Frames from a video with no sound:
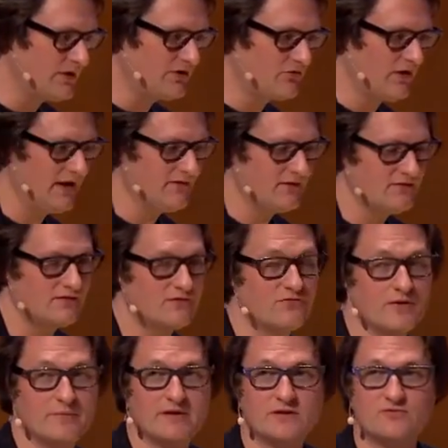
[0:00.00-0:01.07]
transition
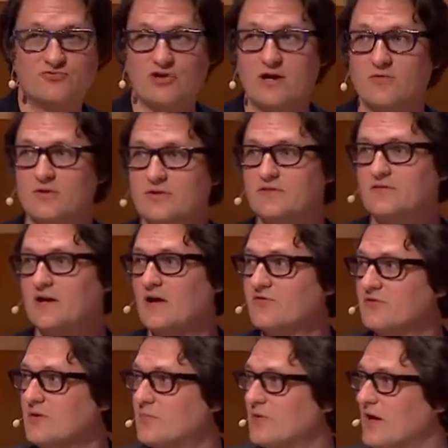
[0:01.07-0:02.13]
from a general
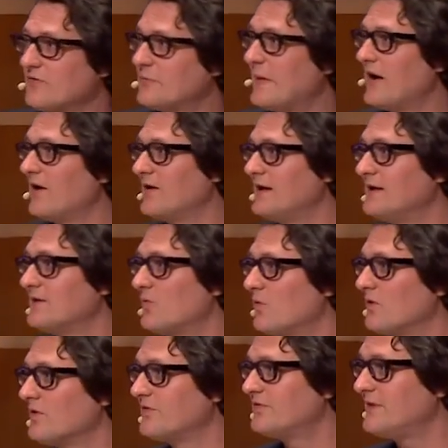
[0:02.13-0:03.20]
discussion of prosperity and the
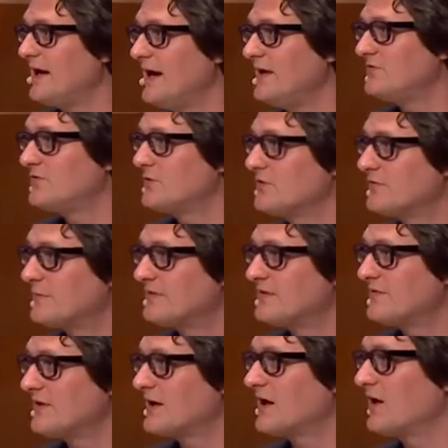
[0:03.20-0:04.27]
world stage to a
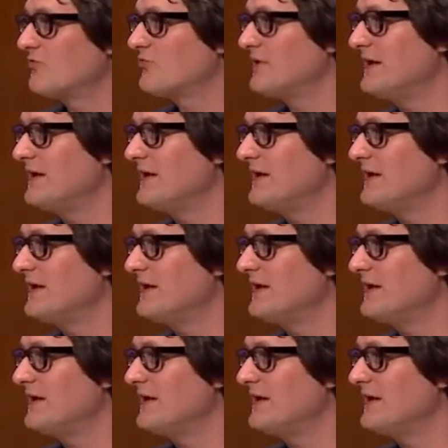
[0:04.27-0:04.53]
specific country,